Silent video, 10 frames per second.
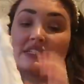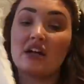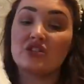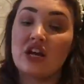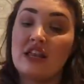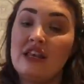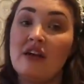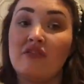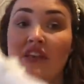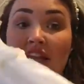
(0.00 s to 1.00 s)
such a
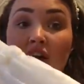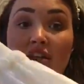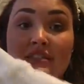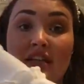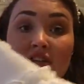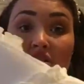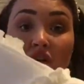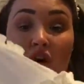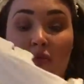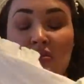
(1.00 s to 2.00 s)
lovely like sun
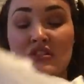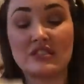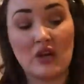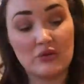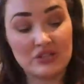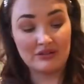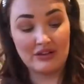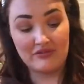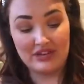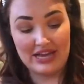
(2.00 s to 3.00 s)
top, so,
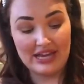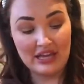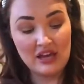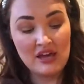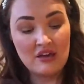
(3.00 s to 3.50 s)
lovely.